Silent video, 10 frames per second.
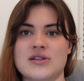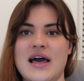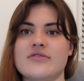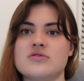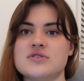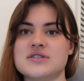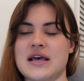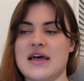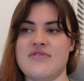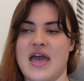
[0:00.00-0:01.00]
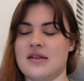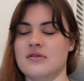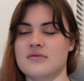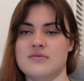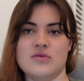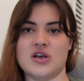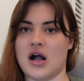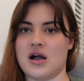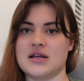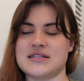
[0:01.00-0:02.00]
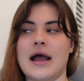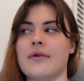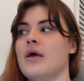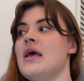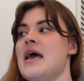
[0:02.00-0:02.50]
levels and then gut cut down,